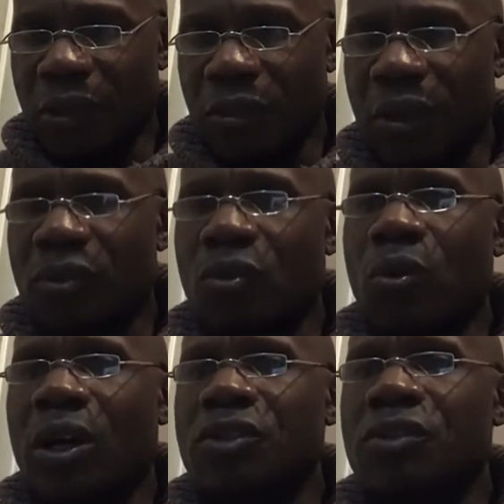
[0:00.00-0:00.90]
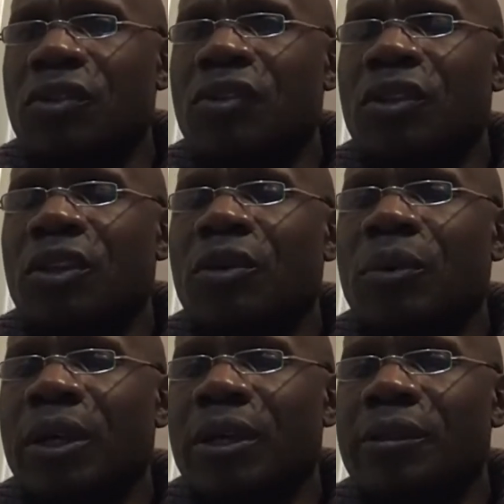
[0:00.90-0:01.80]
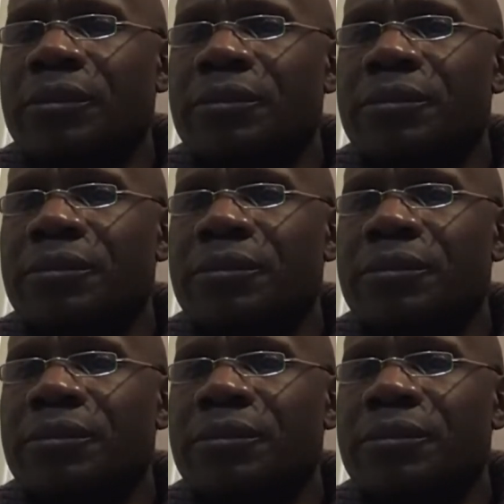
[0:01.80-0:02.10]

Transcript: and threatened to wash this city away.